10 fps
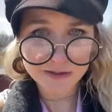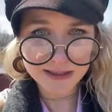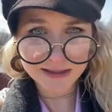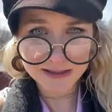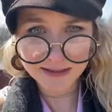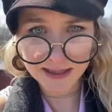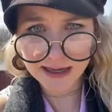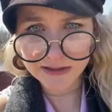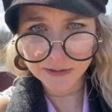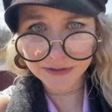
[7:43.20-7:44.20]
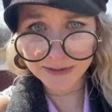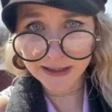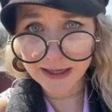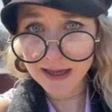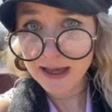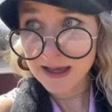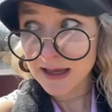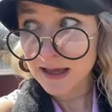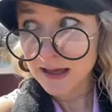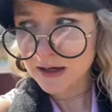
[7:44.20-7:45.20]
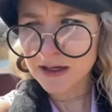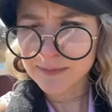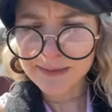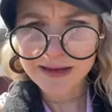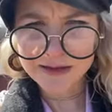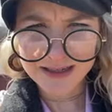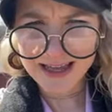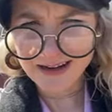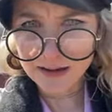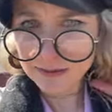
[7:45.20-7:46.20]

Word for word: used it since like high school or something. Or no, maybe I used it, I don't